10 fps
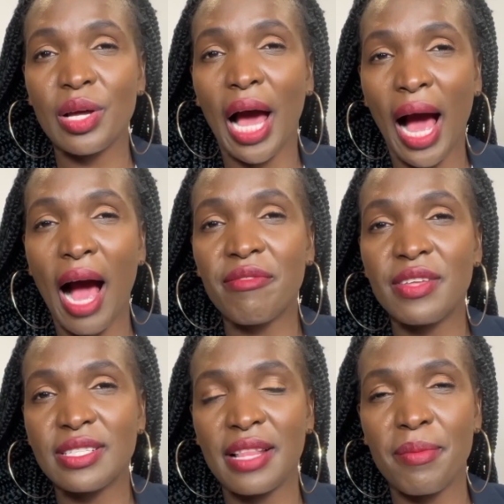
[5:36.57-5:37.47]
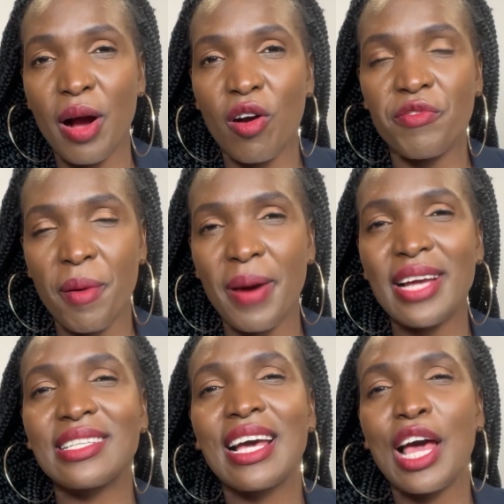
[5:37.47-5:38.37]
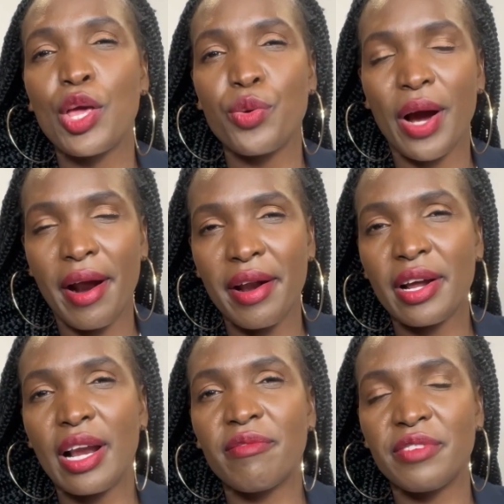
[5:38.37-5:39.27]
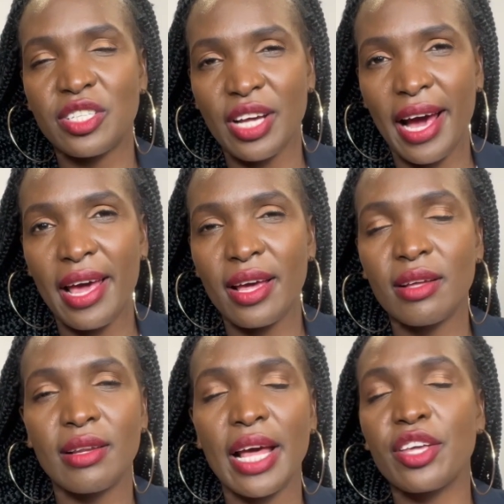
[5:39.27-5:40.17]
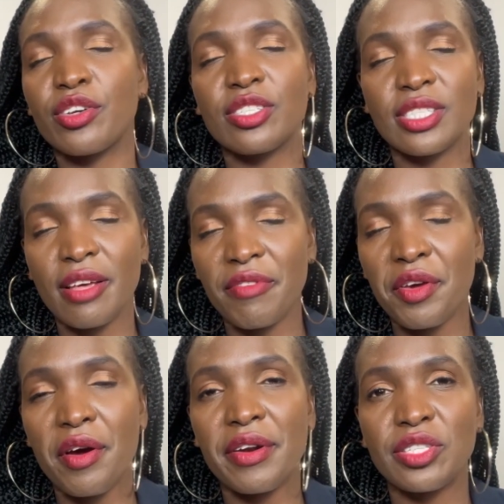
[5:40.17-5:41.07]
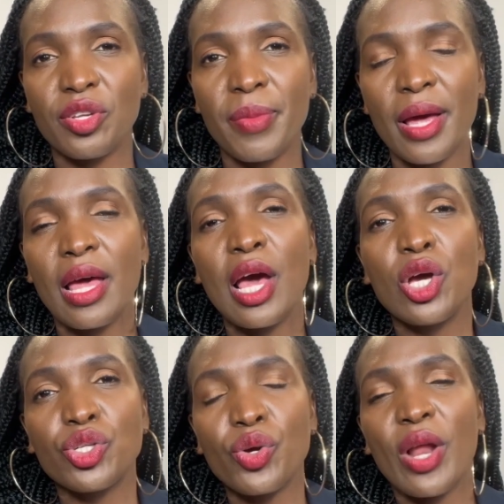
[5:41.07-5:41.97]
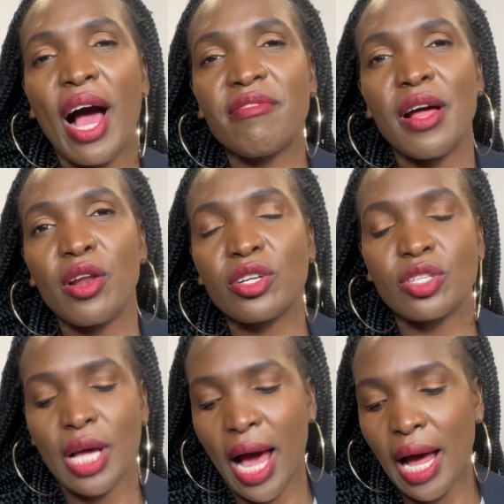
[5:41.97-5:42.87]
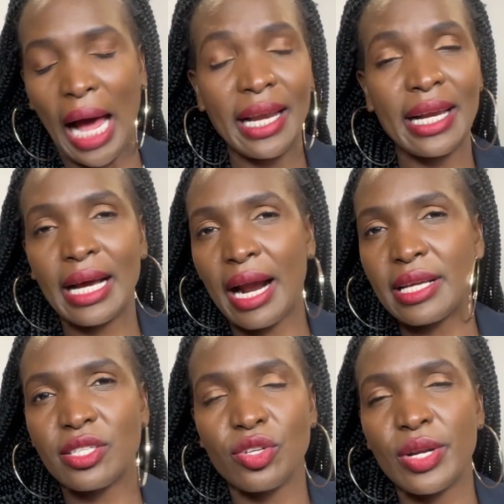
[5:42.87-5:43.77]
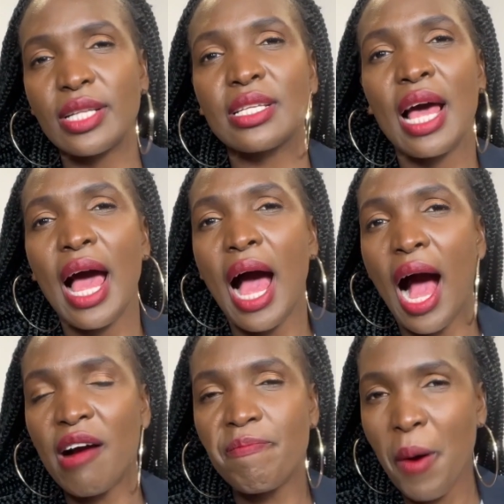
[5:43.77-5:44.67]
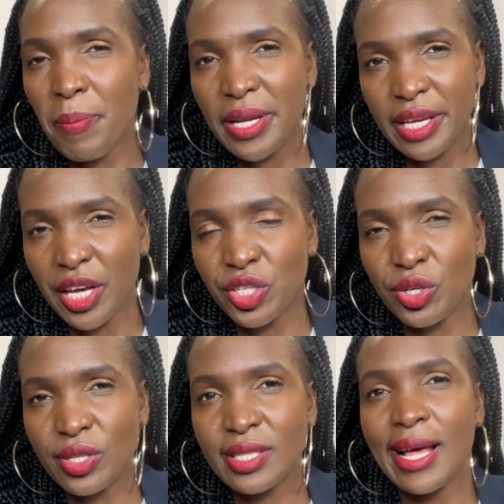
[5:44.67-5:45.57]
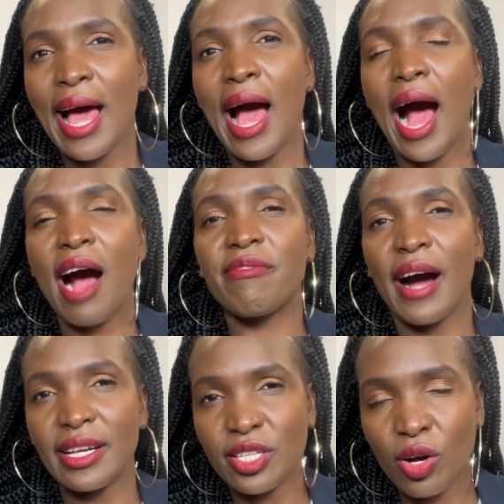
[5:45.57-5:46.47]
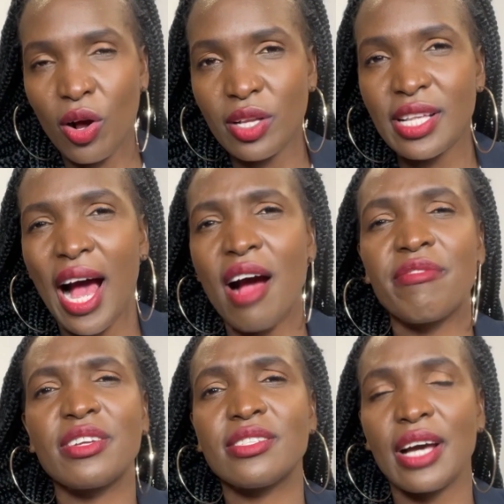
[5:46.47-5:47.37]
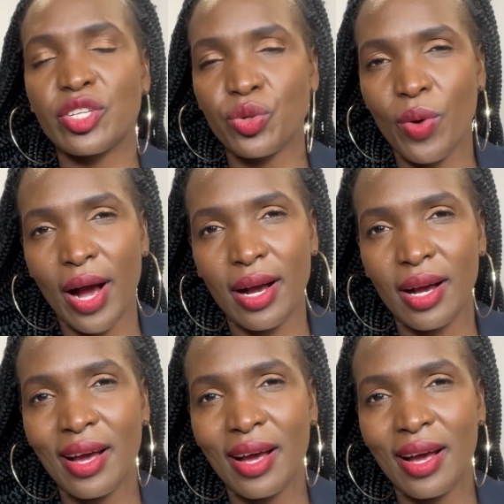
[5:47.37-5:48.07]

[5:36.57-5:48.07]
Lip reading: Have this at the back of your mind. Your curriculum vitae, like your CV, your resume, should have a lot, and I encourage students, have publications, have articles, have research work,